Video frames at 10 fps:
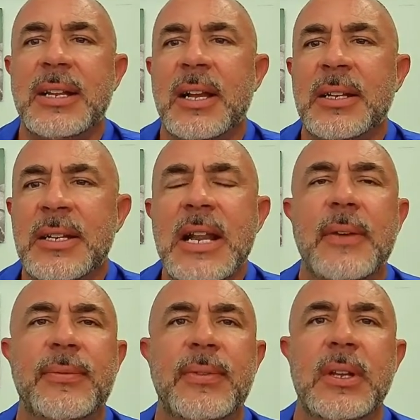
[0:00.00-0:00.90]

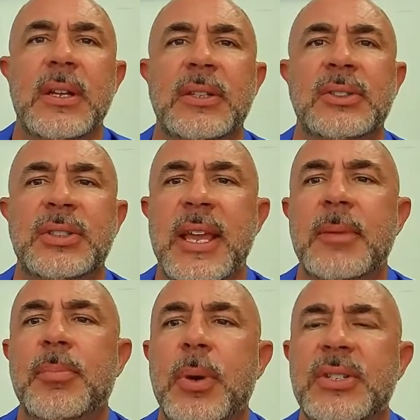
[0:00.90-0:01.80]
enough
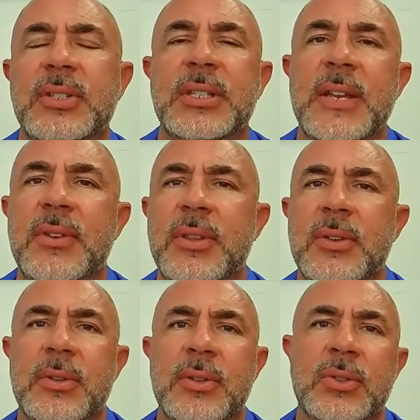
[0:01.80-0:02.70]
scan points to give
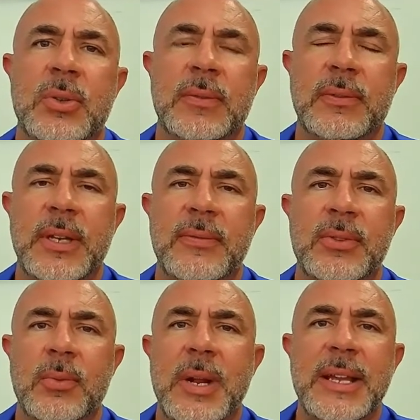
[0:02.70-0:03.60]
you the sort of left
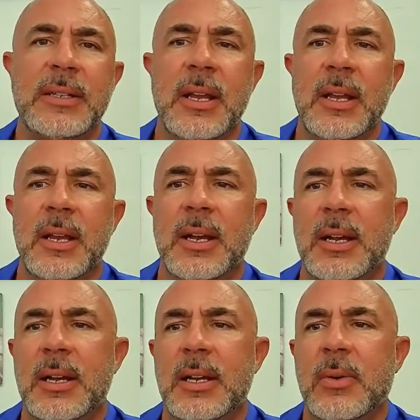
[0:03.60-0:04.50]
to right
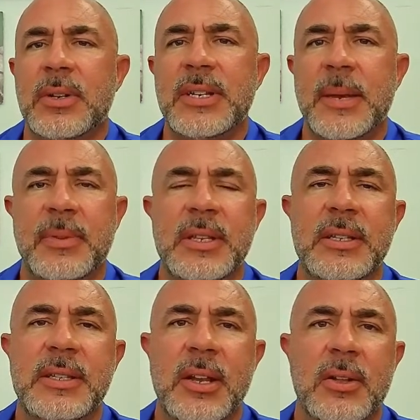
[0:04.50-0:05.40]
or depth
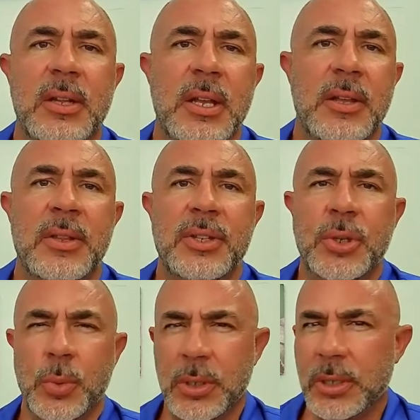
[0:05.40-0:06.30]
detail that
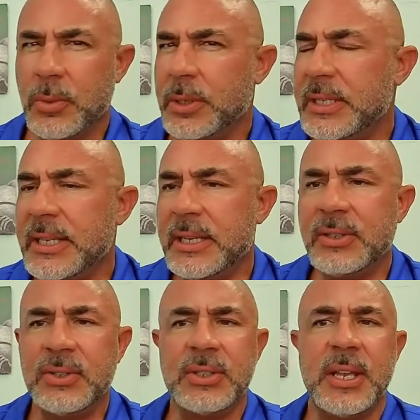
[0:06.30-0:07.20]
you really would need
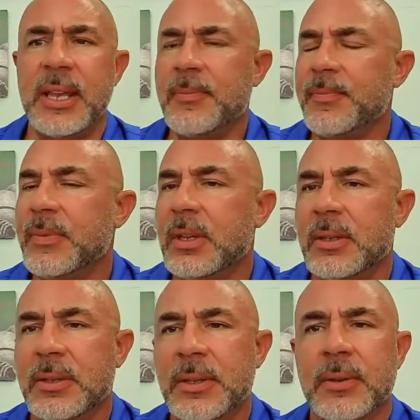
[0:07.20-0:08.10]
to say,
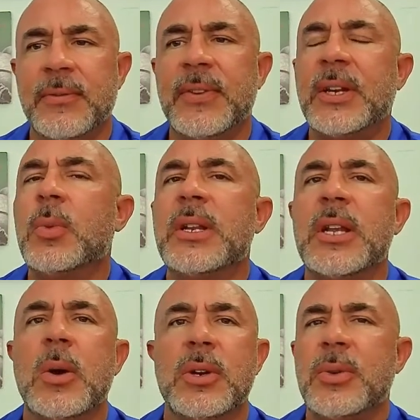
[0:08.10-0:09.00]
fit a
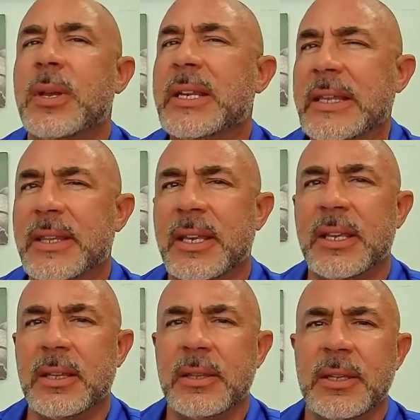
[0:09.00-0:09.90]
window or do
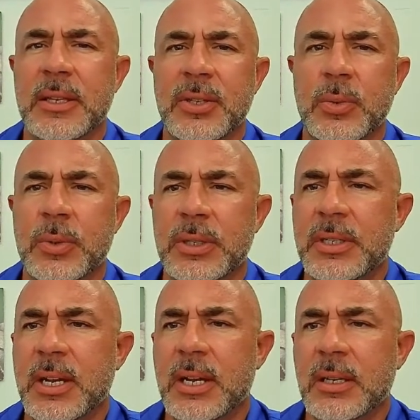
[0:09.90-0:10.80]
anything that you would
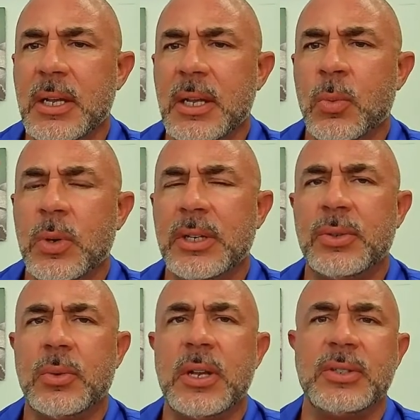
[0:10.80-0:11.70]
want to
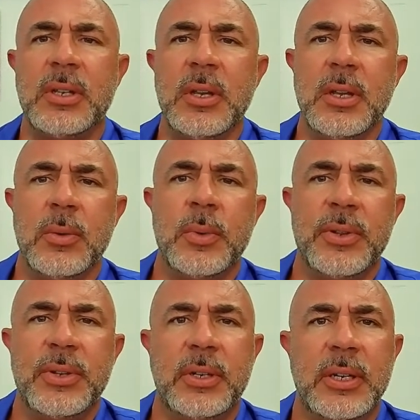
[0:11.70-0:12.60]
trust
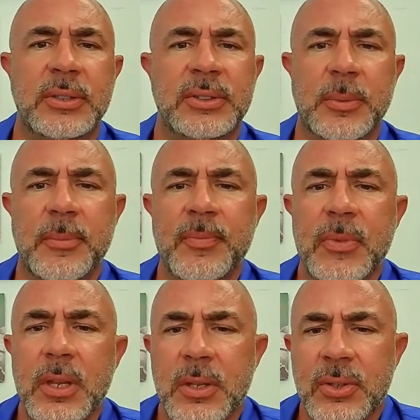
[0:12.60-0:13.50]
with your customer.
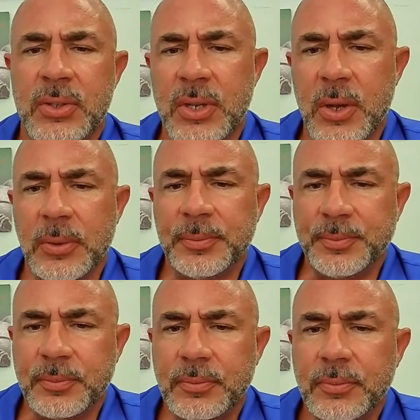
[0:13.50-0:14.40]
So
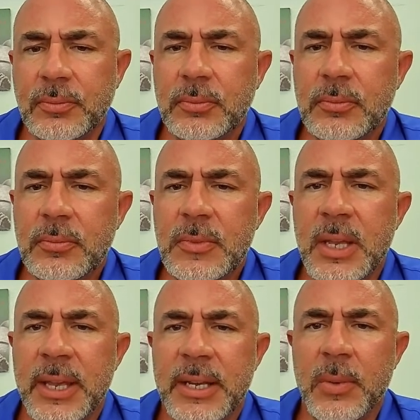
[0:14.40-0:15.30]

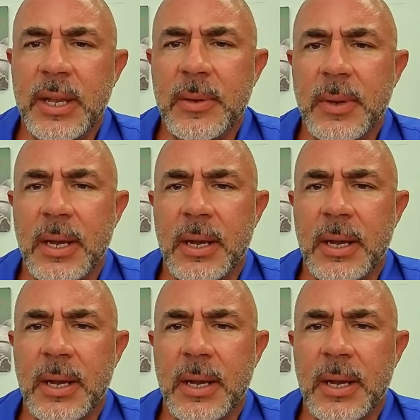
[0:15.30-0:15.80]
anyway,